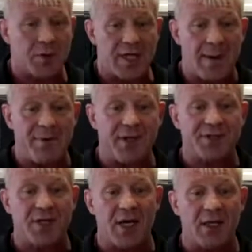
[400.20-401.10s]
so with that being
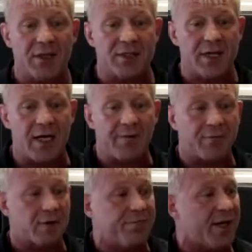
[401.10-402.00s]
said, let's line up
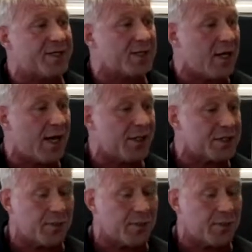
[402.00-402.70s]
for advanced class.